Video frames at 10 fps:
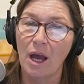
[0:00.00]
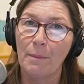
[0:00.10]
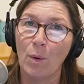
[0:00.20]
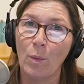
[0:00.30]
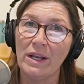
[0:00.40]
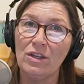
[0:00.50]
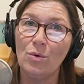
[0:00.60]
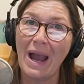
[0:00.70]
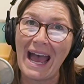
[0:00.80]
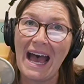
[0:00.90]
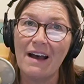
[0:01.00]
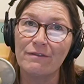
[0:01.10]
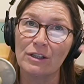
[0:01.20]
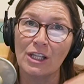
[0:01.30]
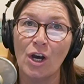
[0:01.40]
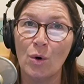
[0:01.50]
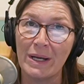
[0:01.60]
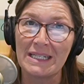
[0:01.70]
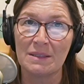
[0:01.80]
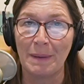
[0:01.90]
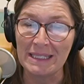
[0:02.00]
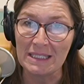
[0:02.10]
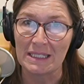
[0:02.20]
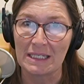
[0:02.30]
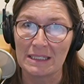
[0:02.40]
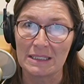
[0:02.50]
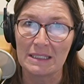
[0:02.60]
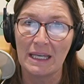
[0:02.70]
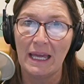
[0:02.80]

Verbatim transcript: but when you have low expenses,